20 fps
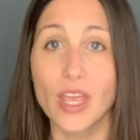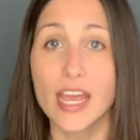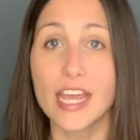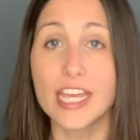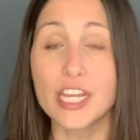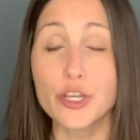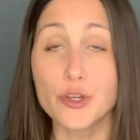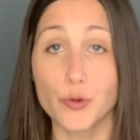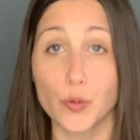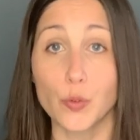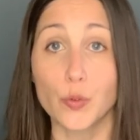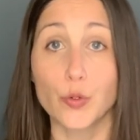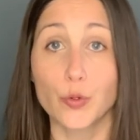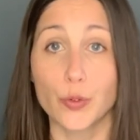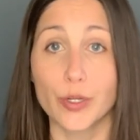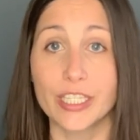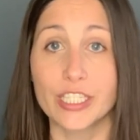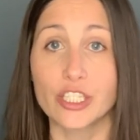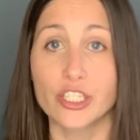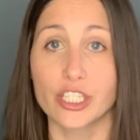
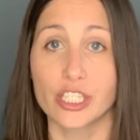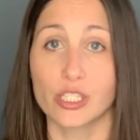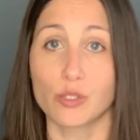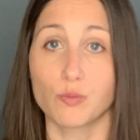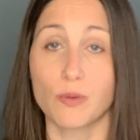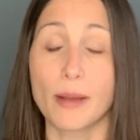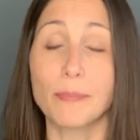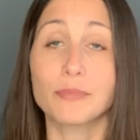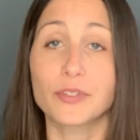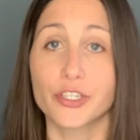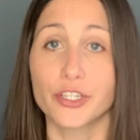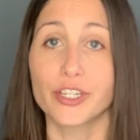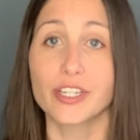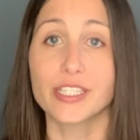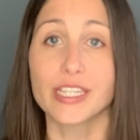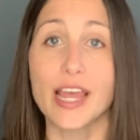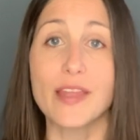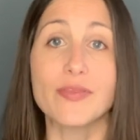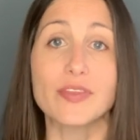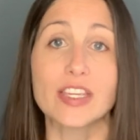endocrine disruptors.
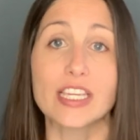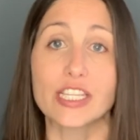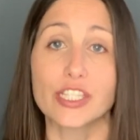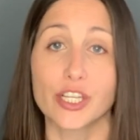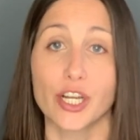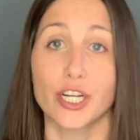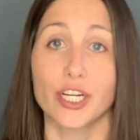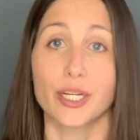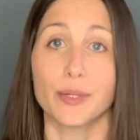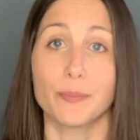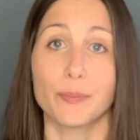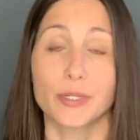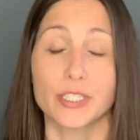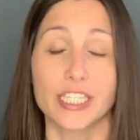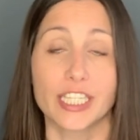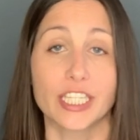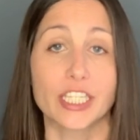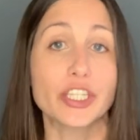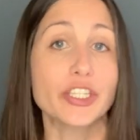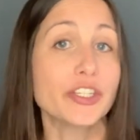And these are
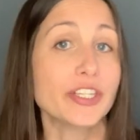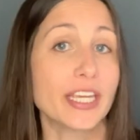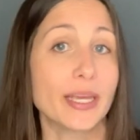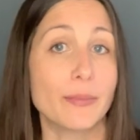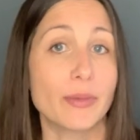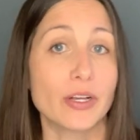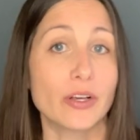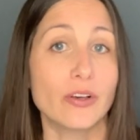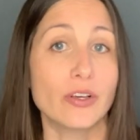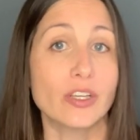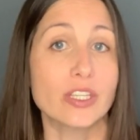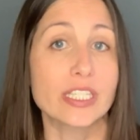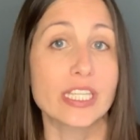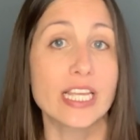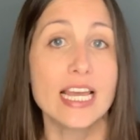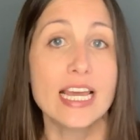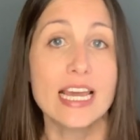particular chemicals